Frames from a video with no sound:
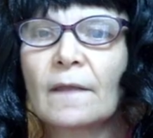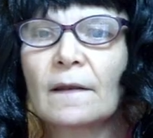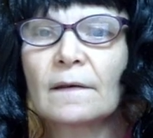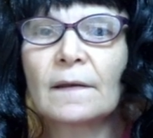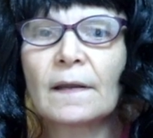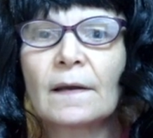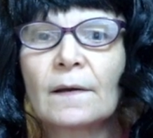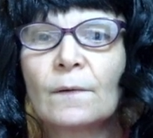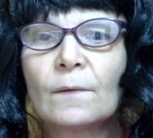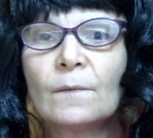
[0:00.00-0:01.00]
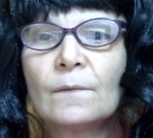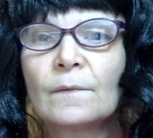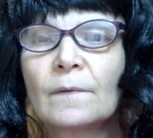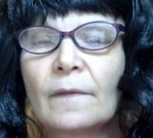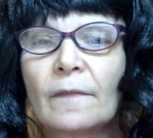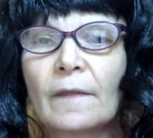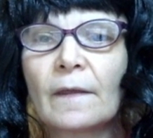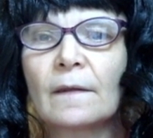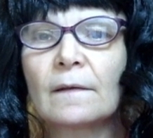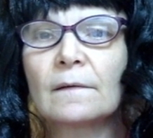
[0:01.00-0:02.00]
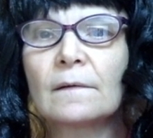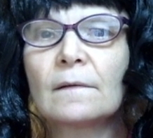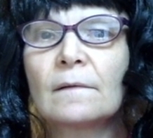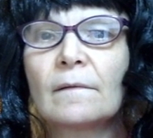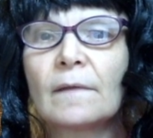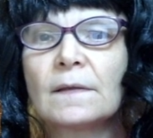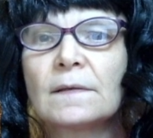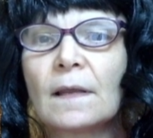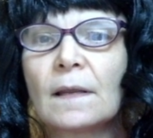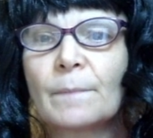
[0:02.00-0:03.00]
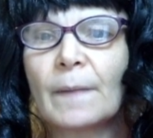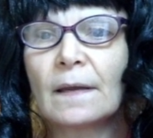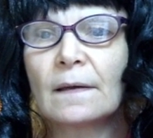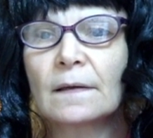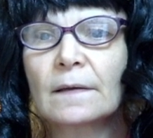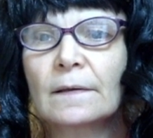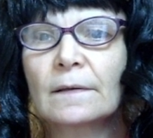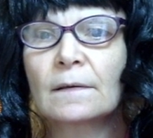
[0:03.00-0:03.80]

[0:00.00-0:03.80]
that now, then they take back.